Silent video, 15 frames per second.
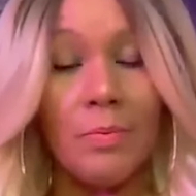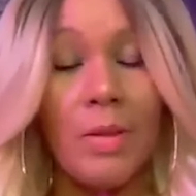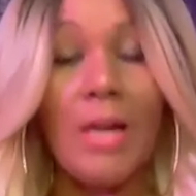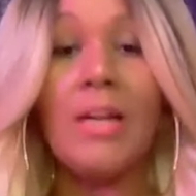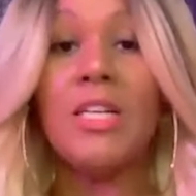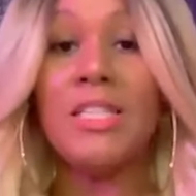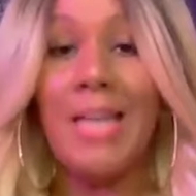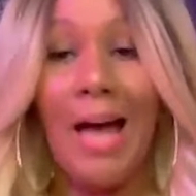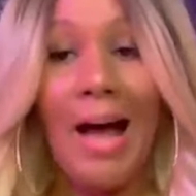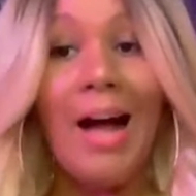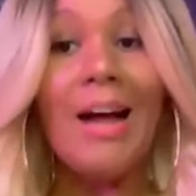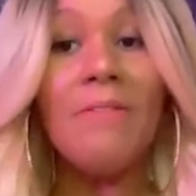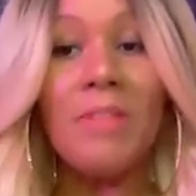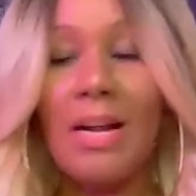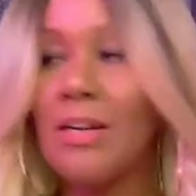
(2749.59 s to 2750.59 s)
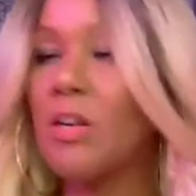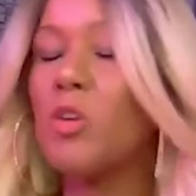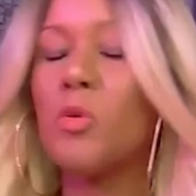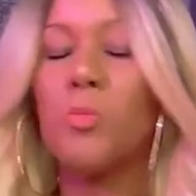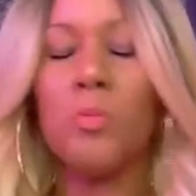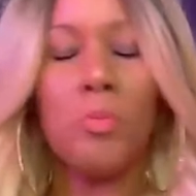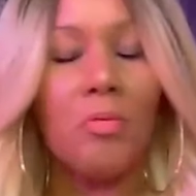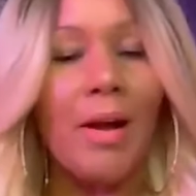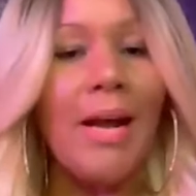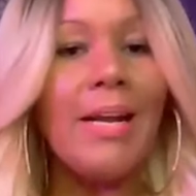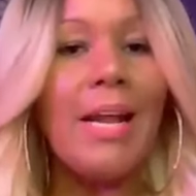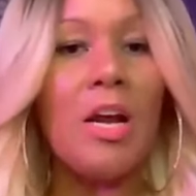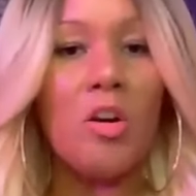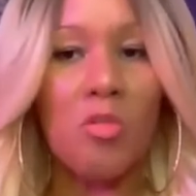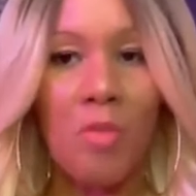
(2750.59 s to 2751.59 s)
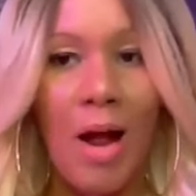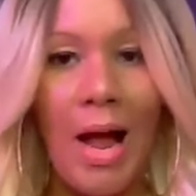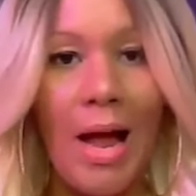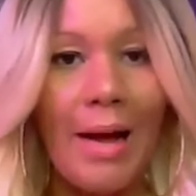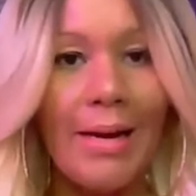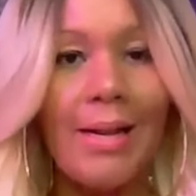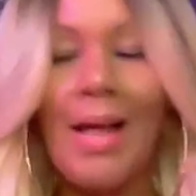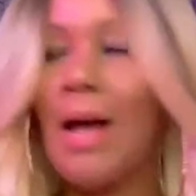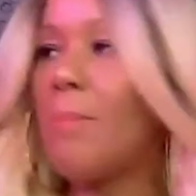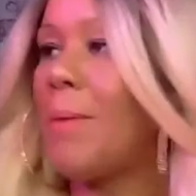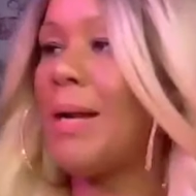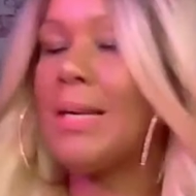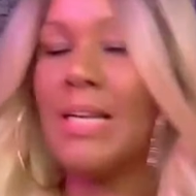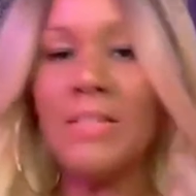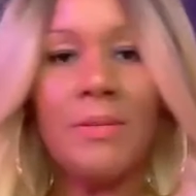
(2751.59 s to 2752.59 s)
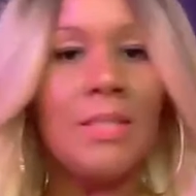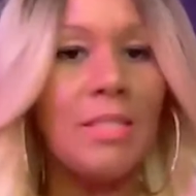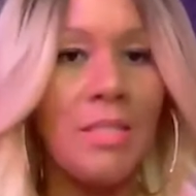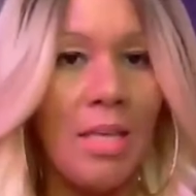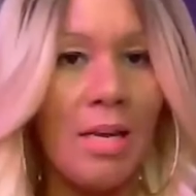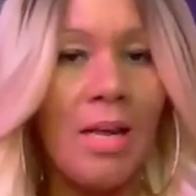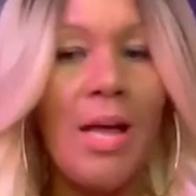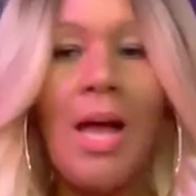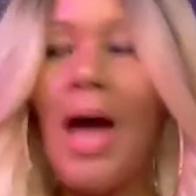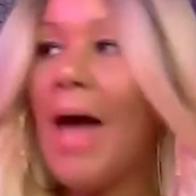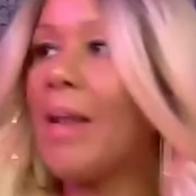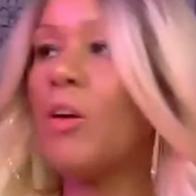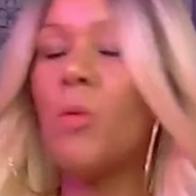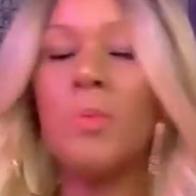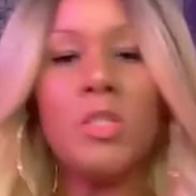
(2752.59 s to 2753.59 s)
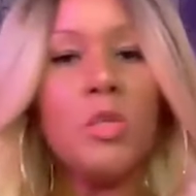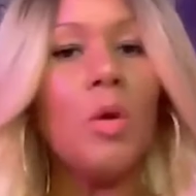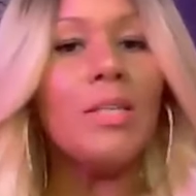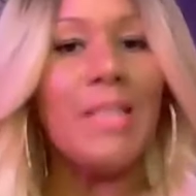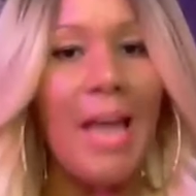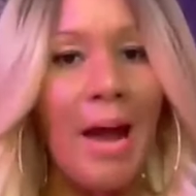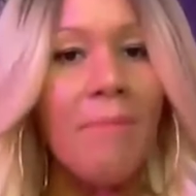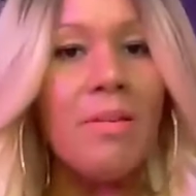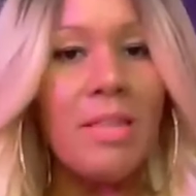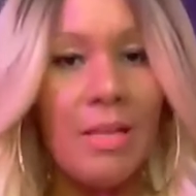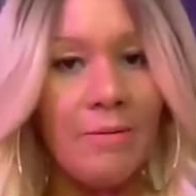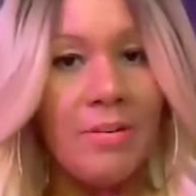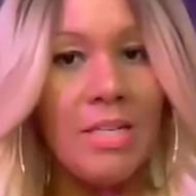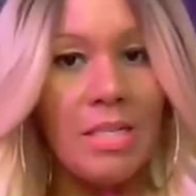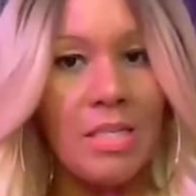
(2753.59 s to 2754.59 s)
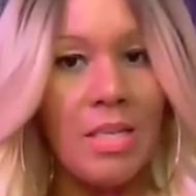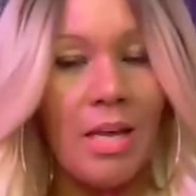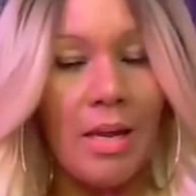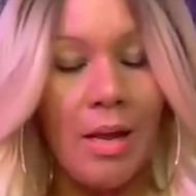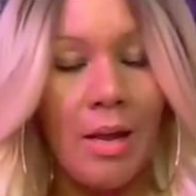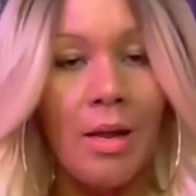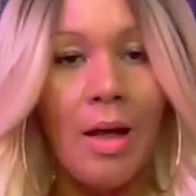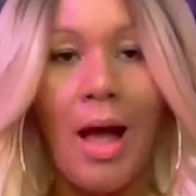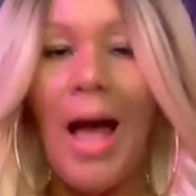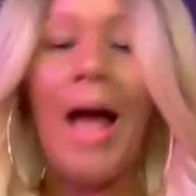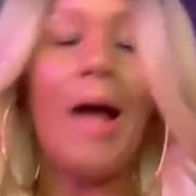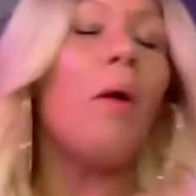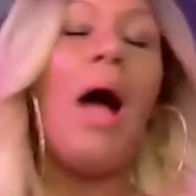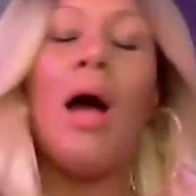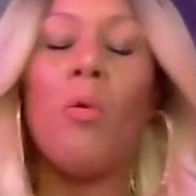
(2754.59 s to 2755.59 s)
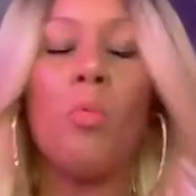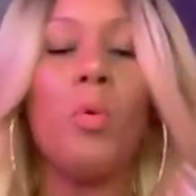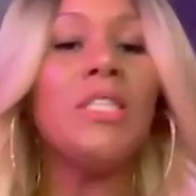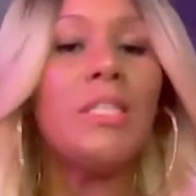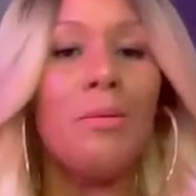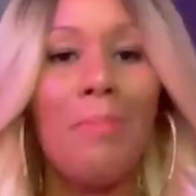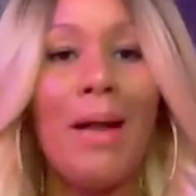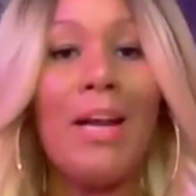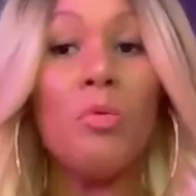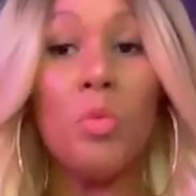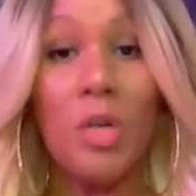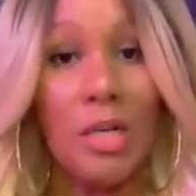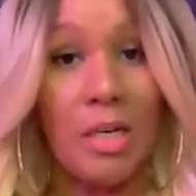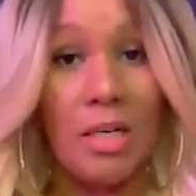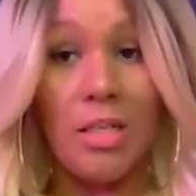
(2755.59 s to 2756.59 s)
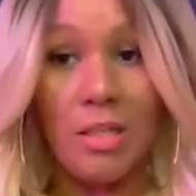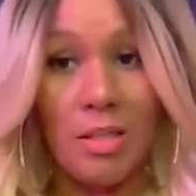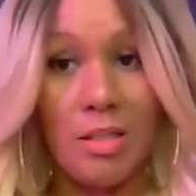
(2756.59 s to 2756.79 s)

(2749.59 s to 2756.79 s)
I done tied, I done prayed and cried and got on my knees for this thing. I done almost lost everything for this thing. I wish somebody would.